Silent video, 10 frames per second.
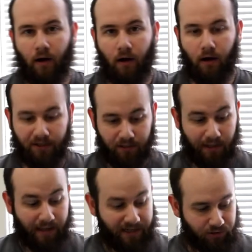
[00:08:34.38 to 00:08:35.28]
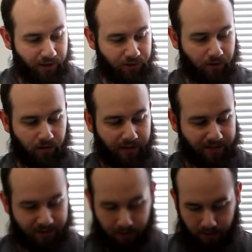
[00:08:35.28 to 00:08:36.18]
Alright, so the last tarantula on our
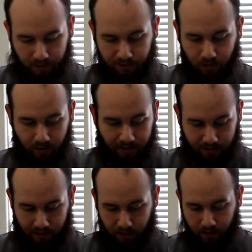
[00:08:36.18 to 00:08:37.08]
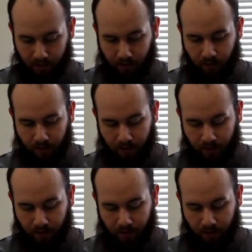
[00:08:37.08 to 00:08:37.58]
list is going into here.